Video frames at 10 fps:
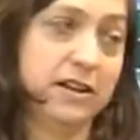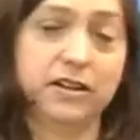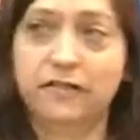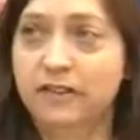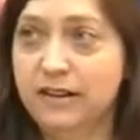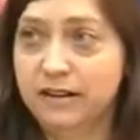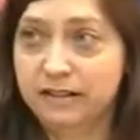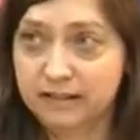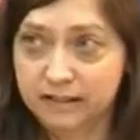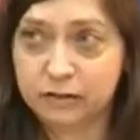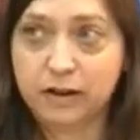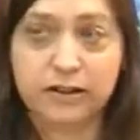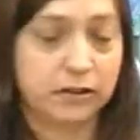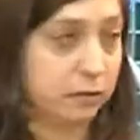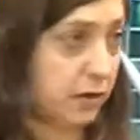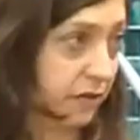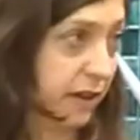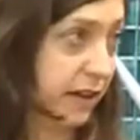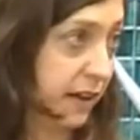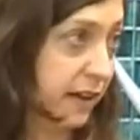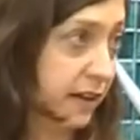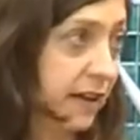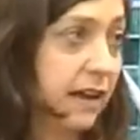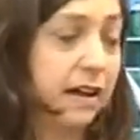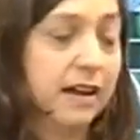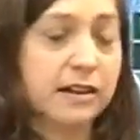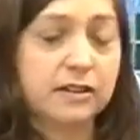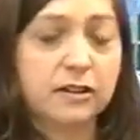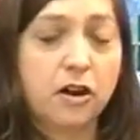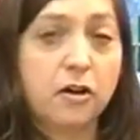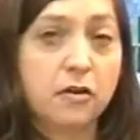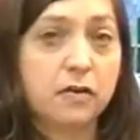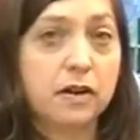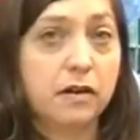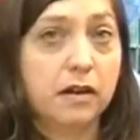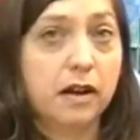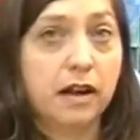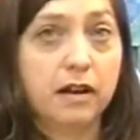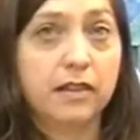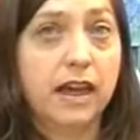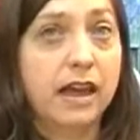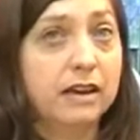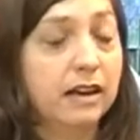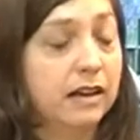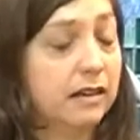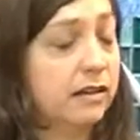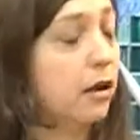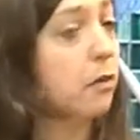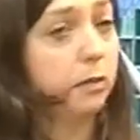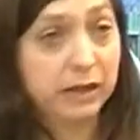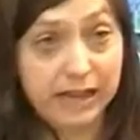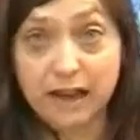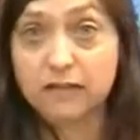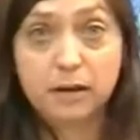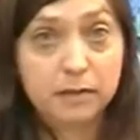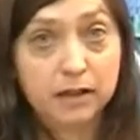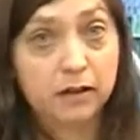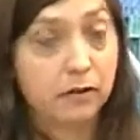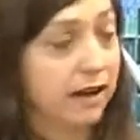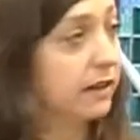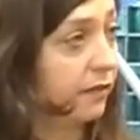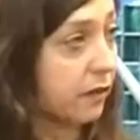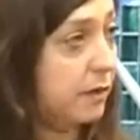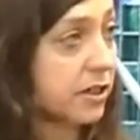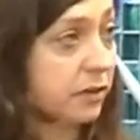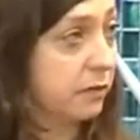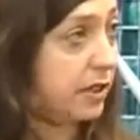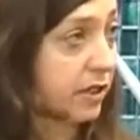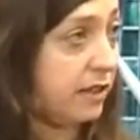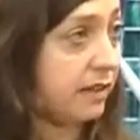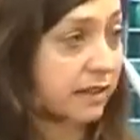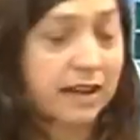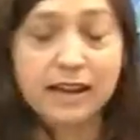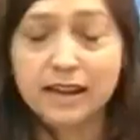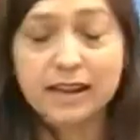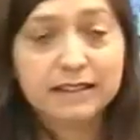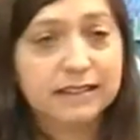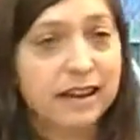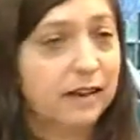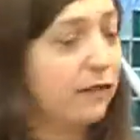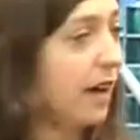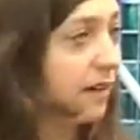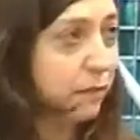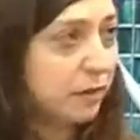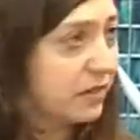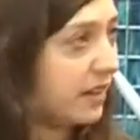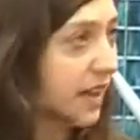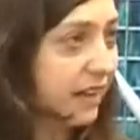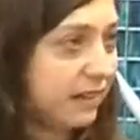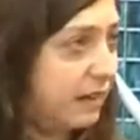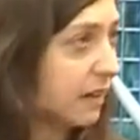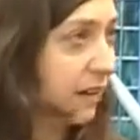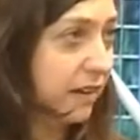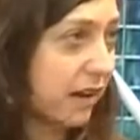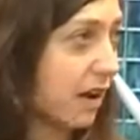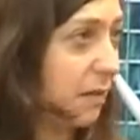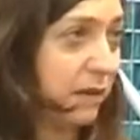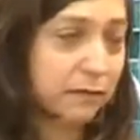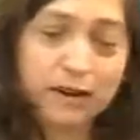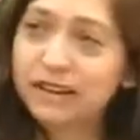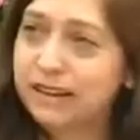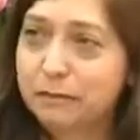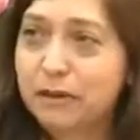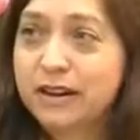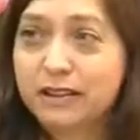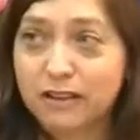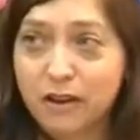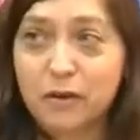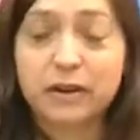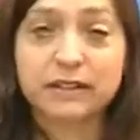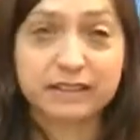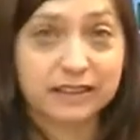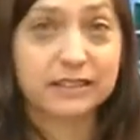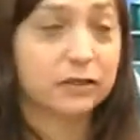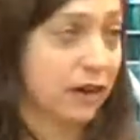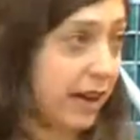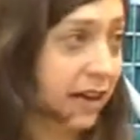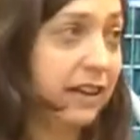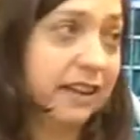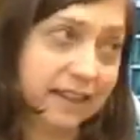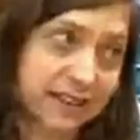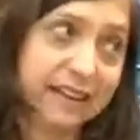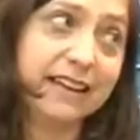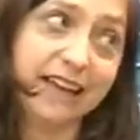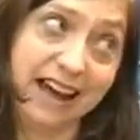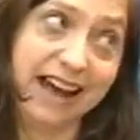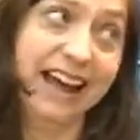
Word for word: of the sixth graders were drinking. Wow. So then, so we gave them the correct information, which, which is it's like 5%. Um, really pretty low in There's sixth grade. Huge difference yeah. between